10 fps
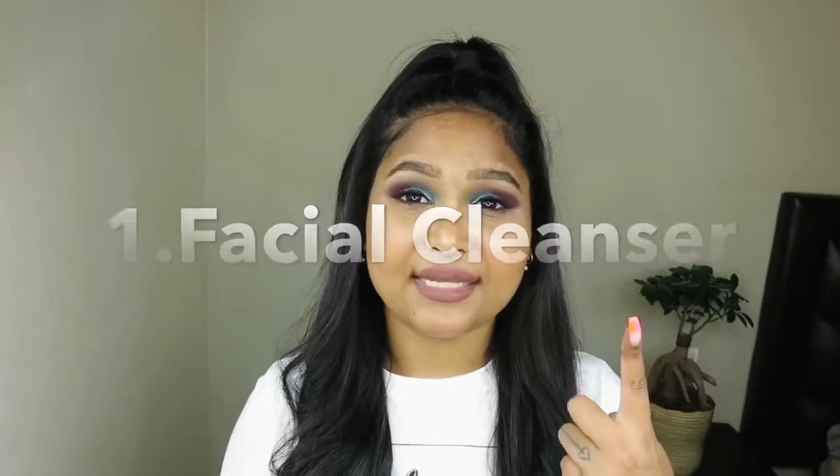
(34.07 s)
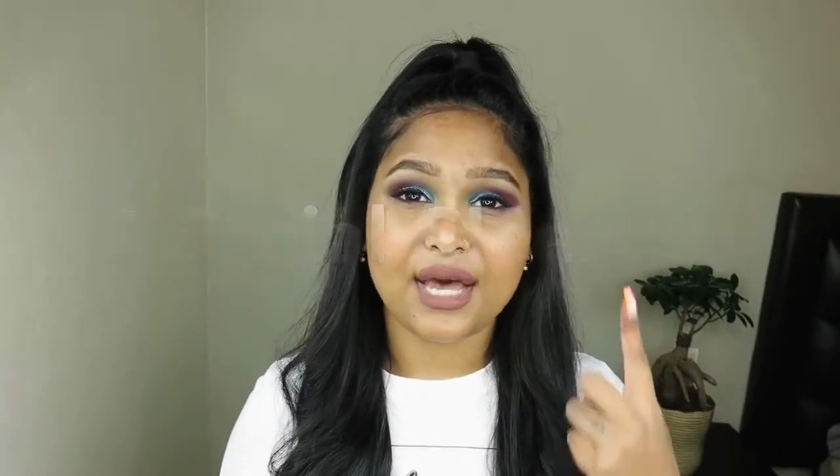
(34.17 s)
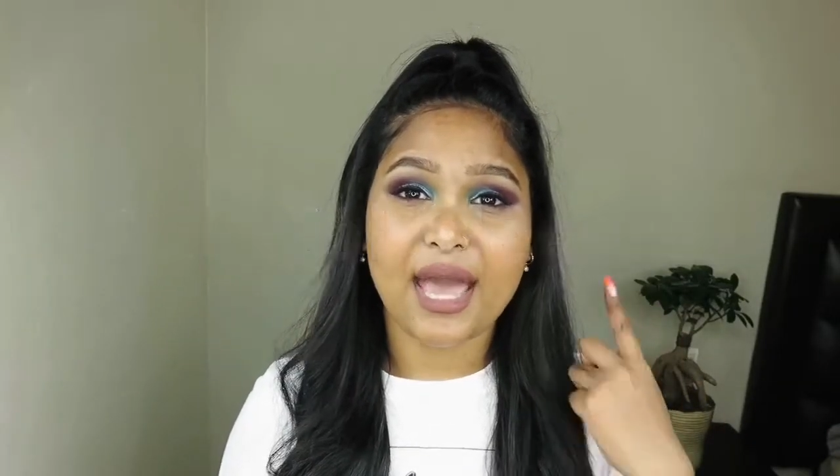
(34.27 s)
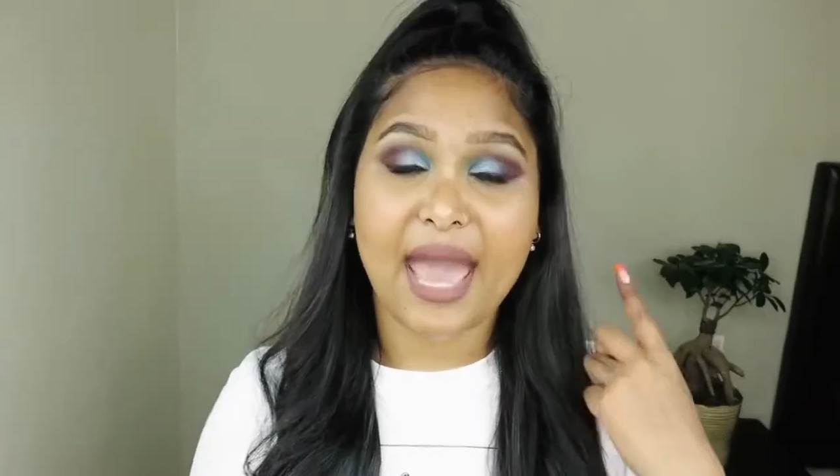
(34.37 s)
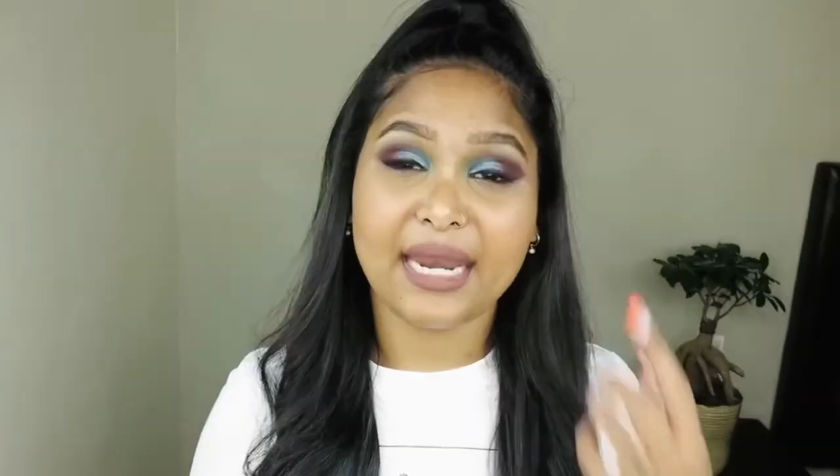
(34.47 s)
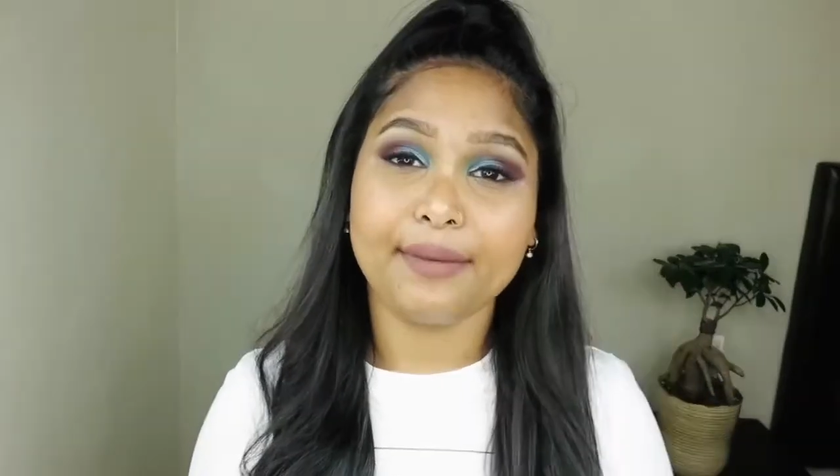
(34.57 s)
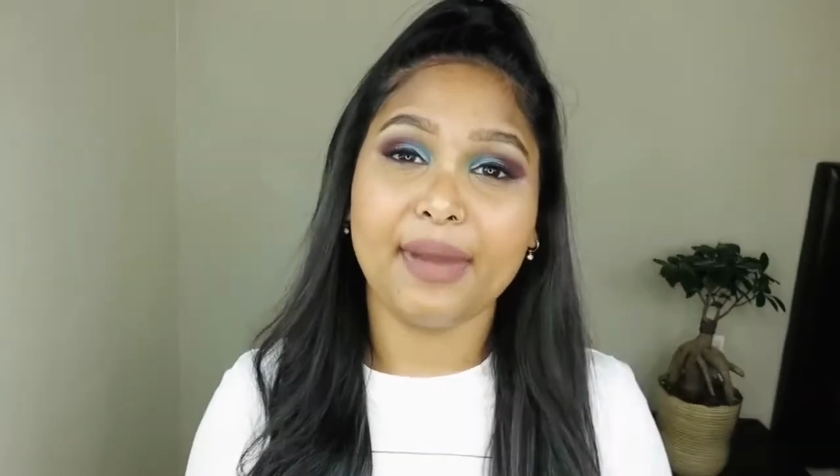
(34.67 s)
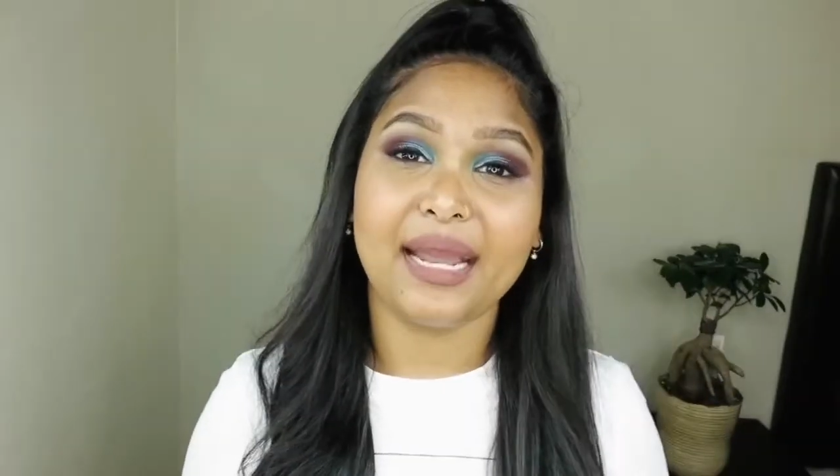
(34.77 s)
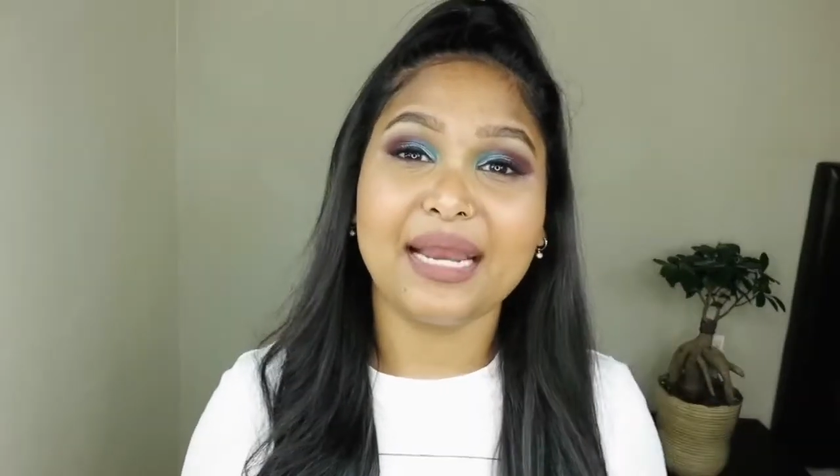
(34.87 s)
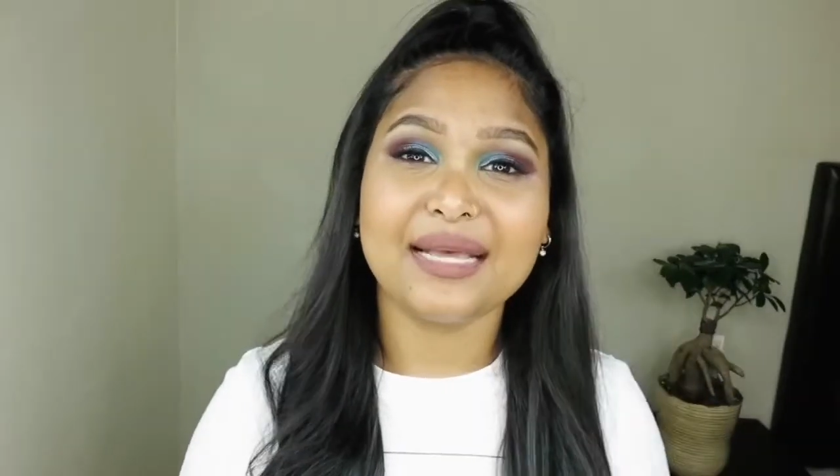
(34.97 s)
and in
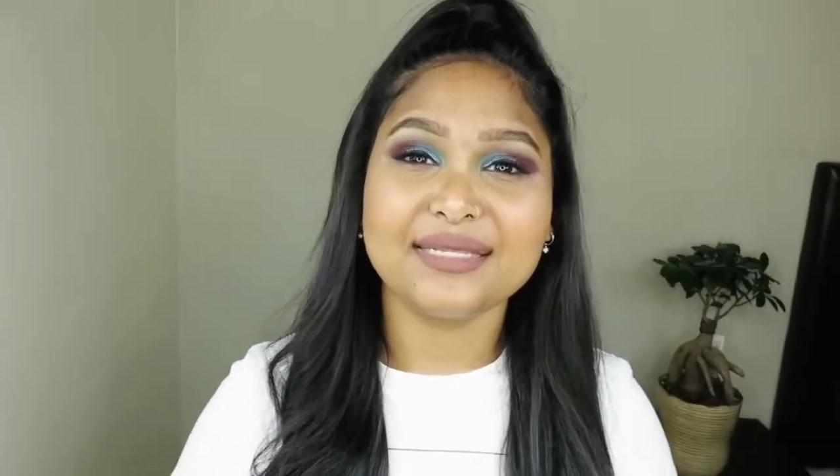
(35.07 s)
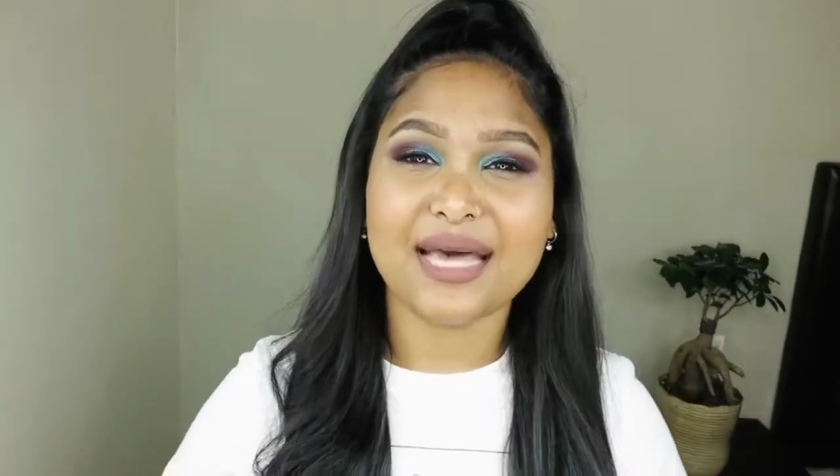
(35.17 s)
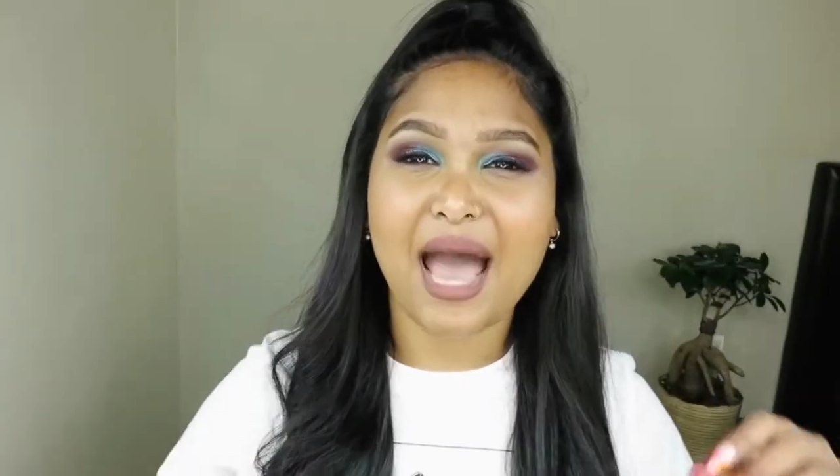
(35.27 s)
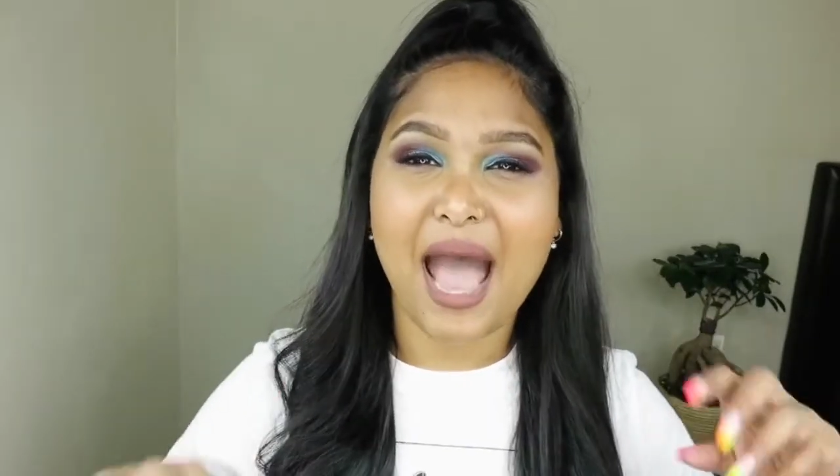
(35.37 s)
my cleanser